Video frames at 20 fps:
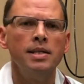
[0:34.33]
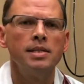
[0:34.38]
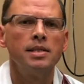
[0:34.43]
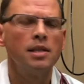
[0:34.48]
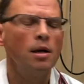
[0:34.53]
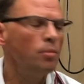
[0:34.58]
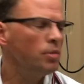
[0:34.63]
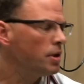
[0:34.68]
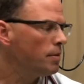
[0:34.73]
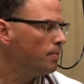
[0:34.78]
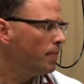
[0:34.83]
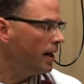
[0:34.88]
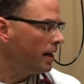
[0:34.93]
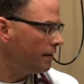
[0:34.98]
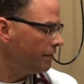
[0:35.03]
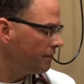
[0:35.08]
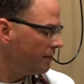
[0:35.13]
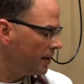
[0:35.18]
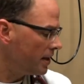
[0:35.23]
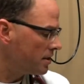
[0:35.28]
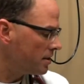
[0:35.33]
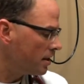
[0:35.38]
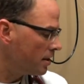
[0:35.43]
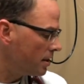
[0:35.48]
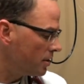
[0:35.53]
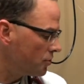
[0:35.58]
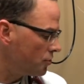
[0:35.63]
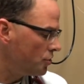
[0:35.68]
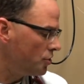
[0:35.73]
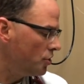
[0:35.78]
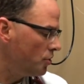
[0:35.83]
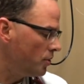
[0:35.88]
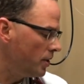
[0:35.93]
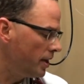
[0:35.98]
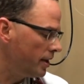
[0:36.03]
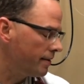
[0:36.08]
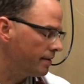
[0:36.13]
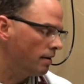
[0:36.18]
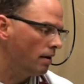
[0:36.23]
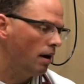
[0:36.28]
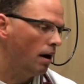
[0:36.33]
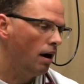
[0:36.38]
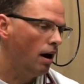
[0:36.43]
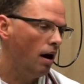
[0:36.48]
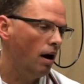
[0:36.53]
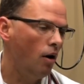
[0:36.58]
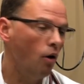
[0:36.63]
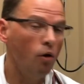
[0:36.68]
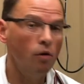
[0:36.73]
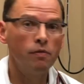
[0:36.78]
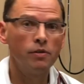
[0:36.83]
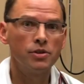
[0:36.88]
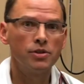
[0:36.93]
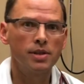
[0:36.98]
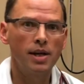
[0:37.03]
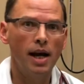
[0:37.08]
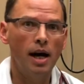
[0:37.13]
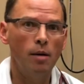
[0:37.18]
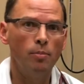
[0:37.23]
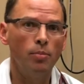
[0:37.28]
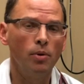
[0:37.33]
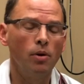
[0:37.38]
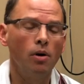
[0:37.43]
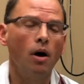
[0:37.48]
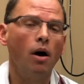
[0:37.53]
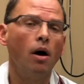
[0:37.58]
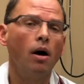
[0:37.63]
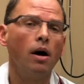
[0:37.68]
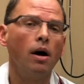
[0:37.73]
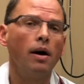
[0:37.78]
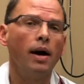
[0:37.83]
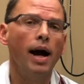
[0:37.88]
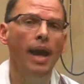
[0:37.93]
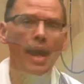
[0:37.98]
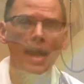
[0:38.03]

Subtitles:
Some of the benefits of this unit over scalpel are,